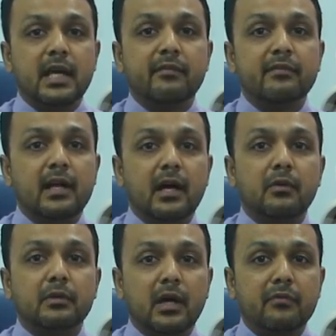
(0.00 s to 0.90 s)
have
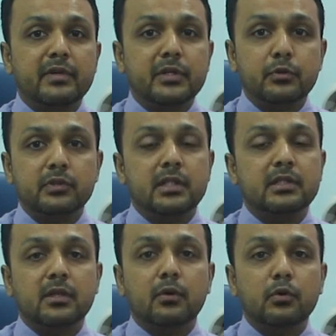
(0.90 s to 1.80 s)
now we use
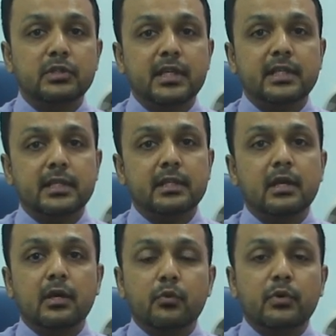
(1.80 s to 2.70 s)
is the OCT,
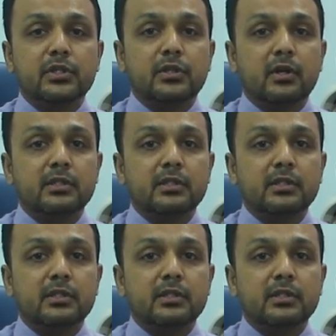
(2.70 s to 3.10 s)
which